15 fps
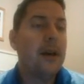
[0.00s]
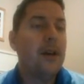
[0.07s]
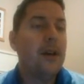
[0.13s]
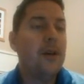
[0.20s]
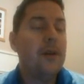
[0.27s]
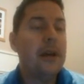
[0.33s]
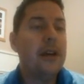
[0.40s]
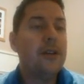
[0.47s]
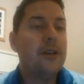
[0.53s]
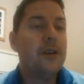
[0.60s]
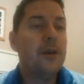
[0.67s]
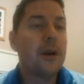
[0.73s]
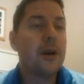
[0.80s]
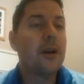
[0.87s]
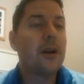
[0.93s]
You need
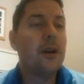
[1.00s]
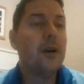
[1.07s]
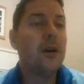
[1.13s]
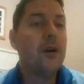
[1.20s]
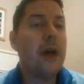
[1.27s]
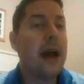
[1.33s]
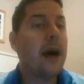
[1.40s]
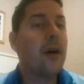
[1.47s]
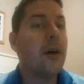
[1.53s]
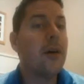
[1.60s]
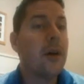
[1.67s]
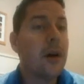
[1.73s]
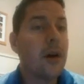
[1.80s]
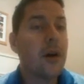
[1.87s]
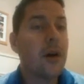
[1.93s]
to include
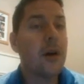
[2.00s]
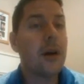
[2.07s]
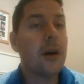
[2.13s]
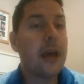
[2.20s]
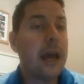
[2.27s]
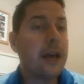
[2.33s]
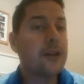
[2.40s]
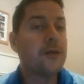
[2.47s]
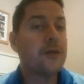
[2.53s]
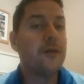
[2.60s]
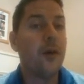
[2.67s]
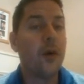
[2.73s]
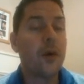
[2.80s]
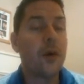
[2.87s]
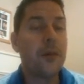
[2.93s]
how hurricanes
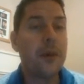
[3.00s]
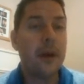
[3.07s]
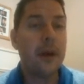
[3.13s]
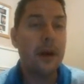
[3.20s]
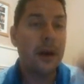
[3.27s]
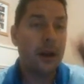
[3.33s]
form.